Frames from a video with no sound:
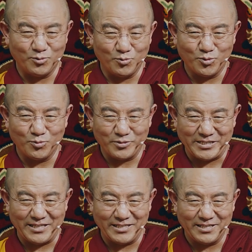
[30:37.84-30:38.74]
gave
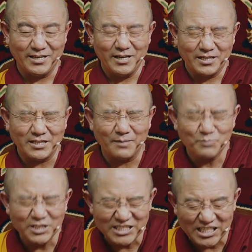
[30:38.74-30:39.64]
rise to
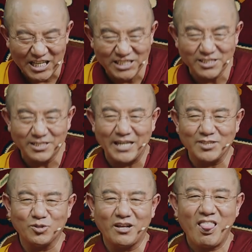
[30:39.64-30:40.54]
great
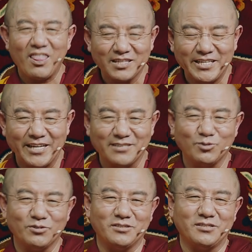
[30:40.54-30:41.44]
compassion.
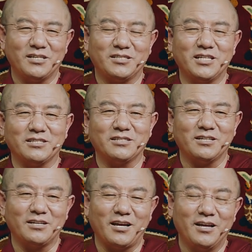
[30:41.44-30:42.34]
And then at that
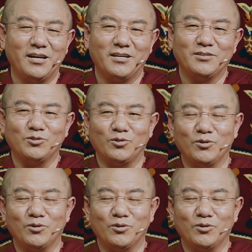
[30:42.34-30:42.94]
time, he